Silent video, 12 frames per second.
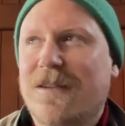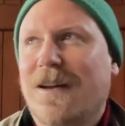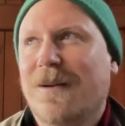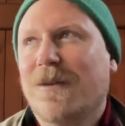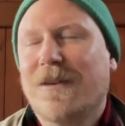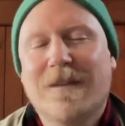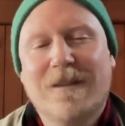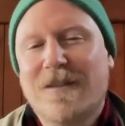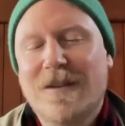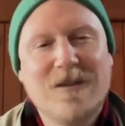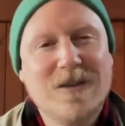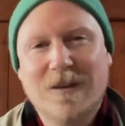And it was
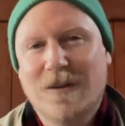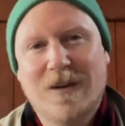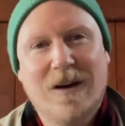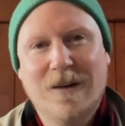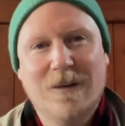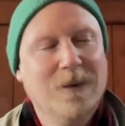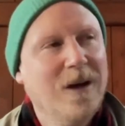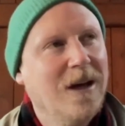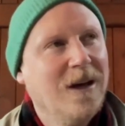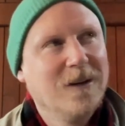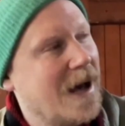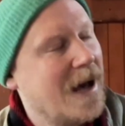such a good title.
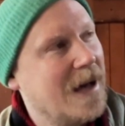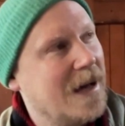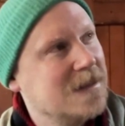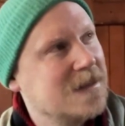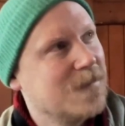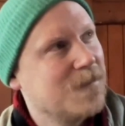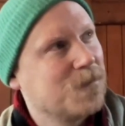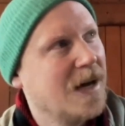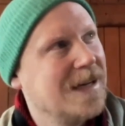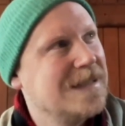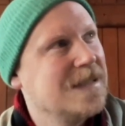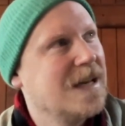And I
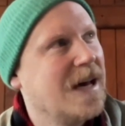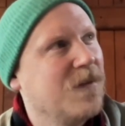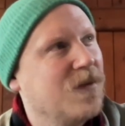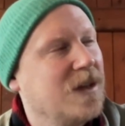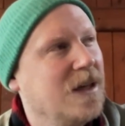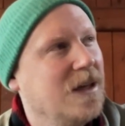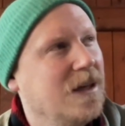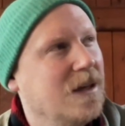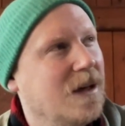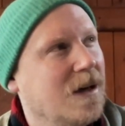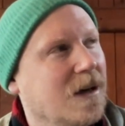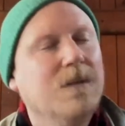didn't have the
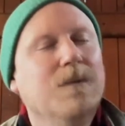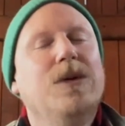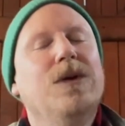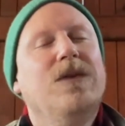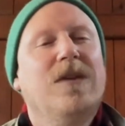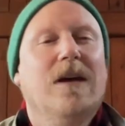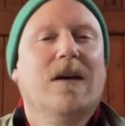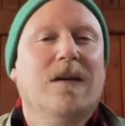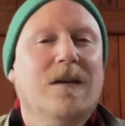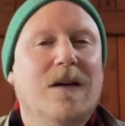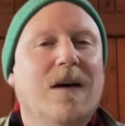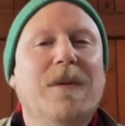uh, computing
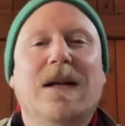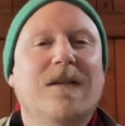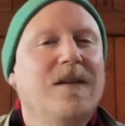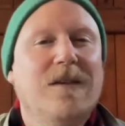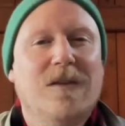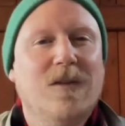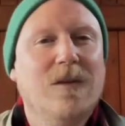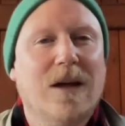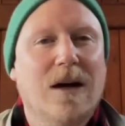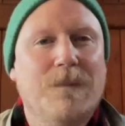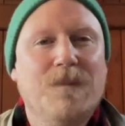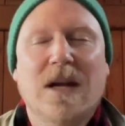ability to do that.
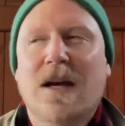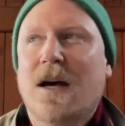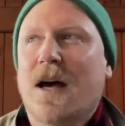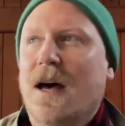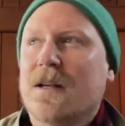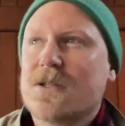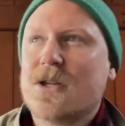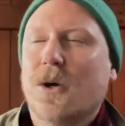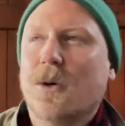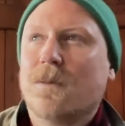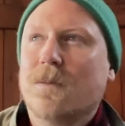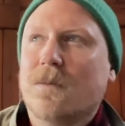So
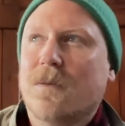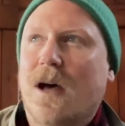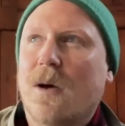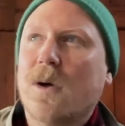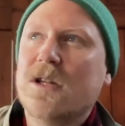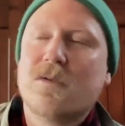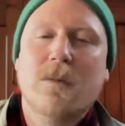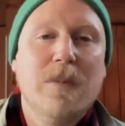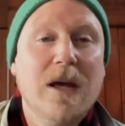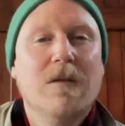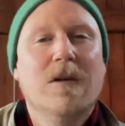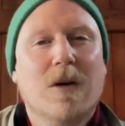I went to
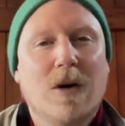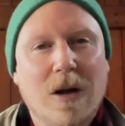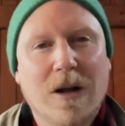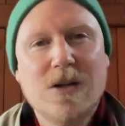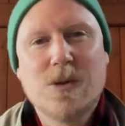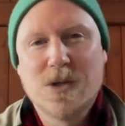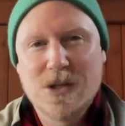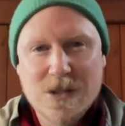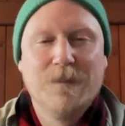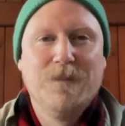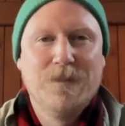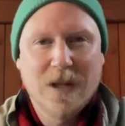Imperial College, which is
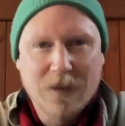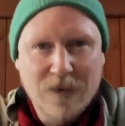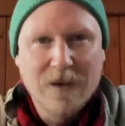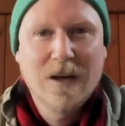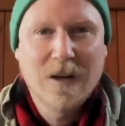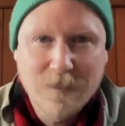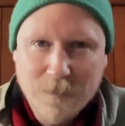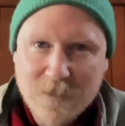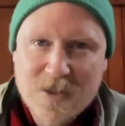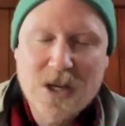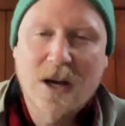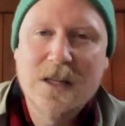a very kind of
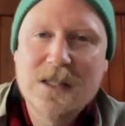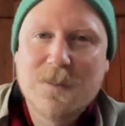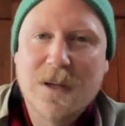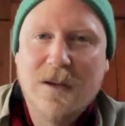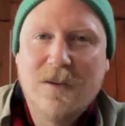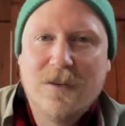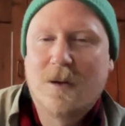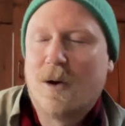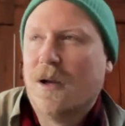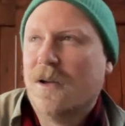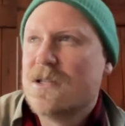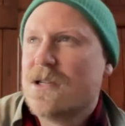science-based
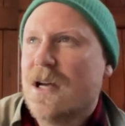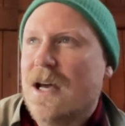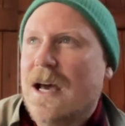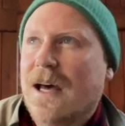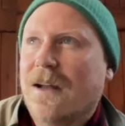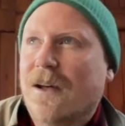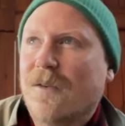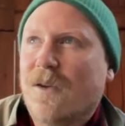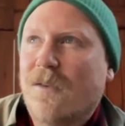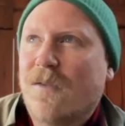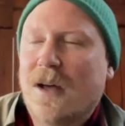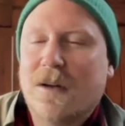college. And I, I
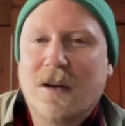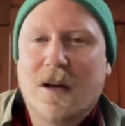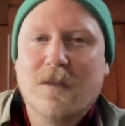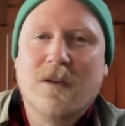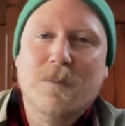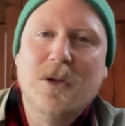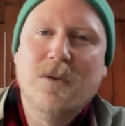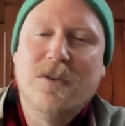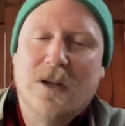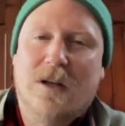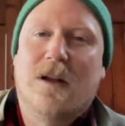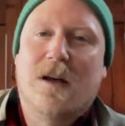found a kind of computing
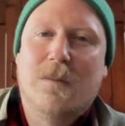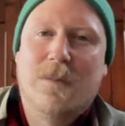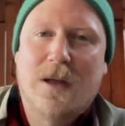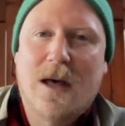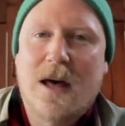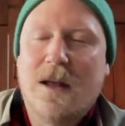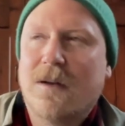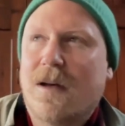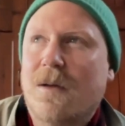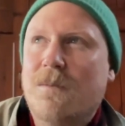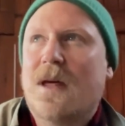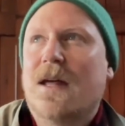club. And I
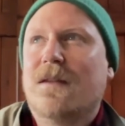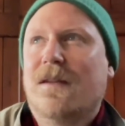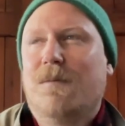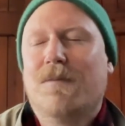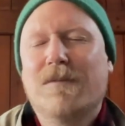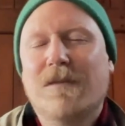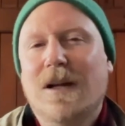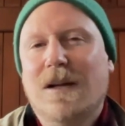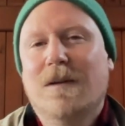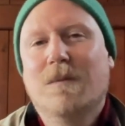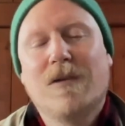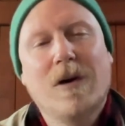met this
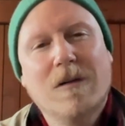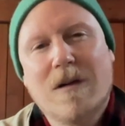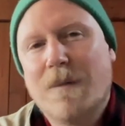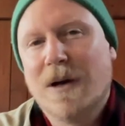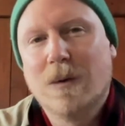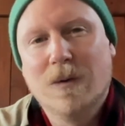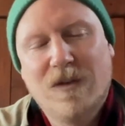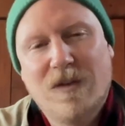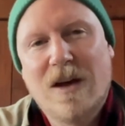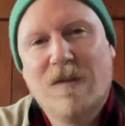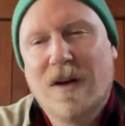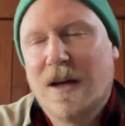brilliant programmer called
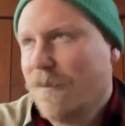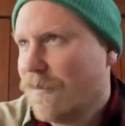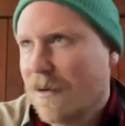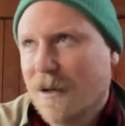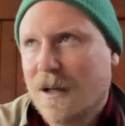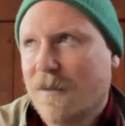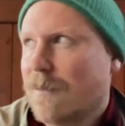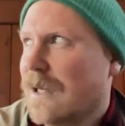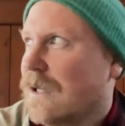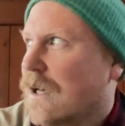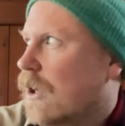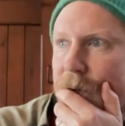Stefan, very clever man,
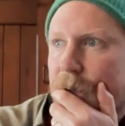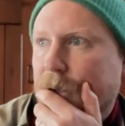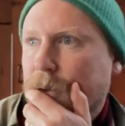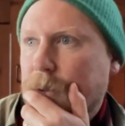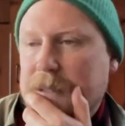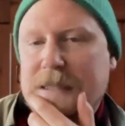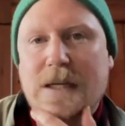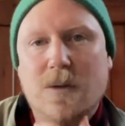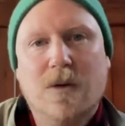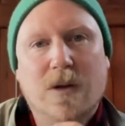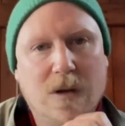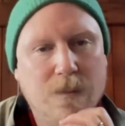who did all
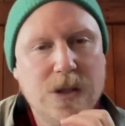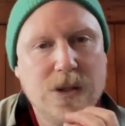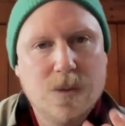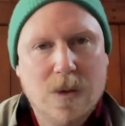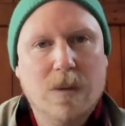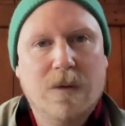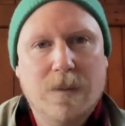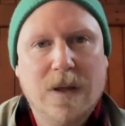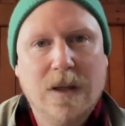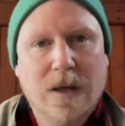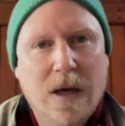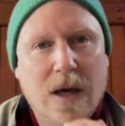the computer work with me.
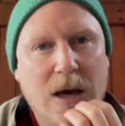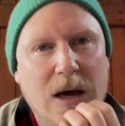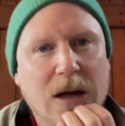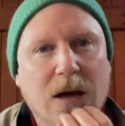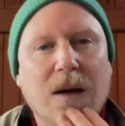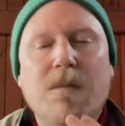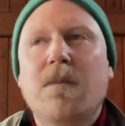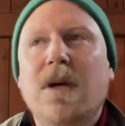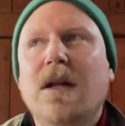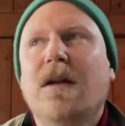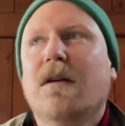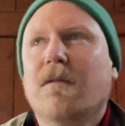And I
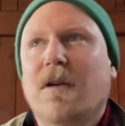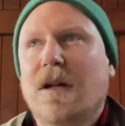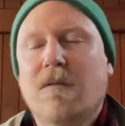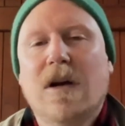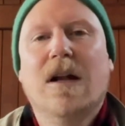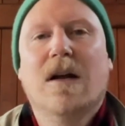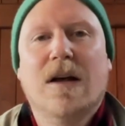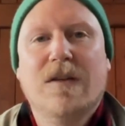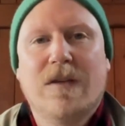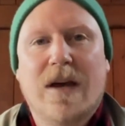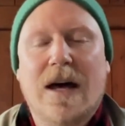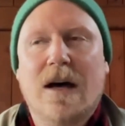immediately
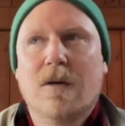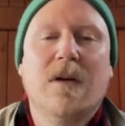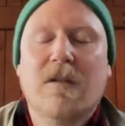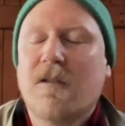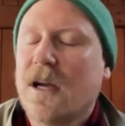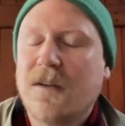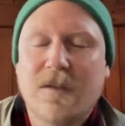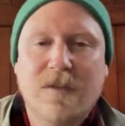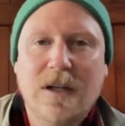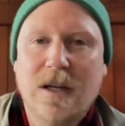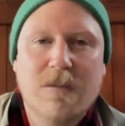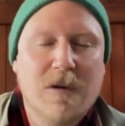realized how creatively
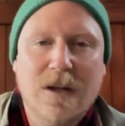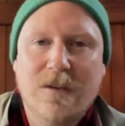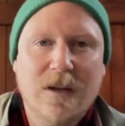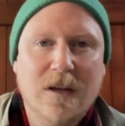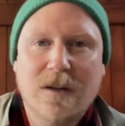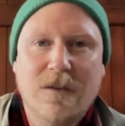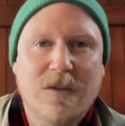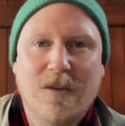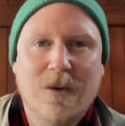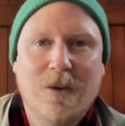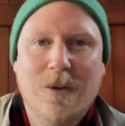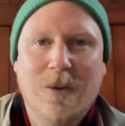liberating it is
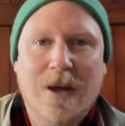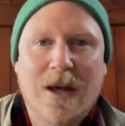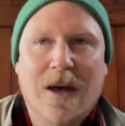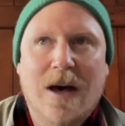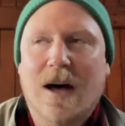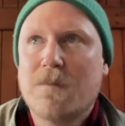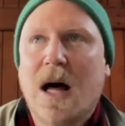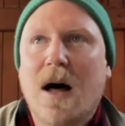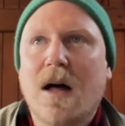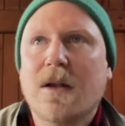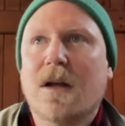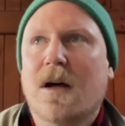to
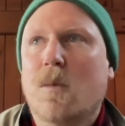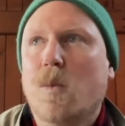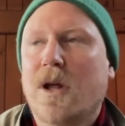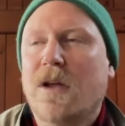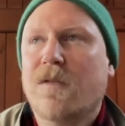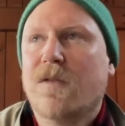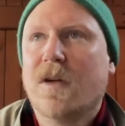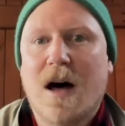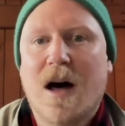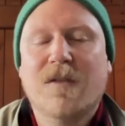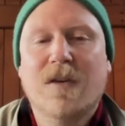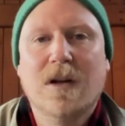partner with
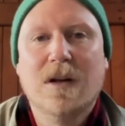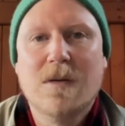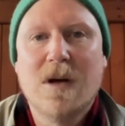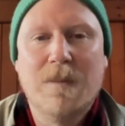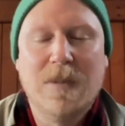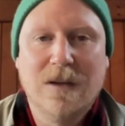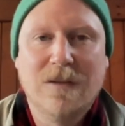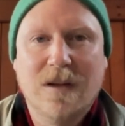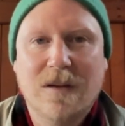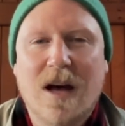other abilities.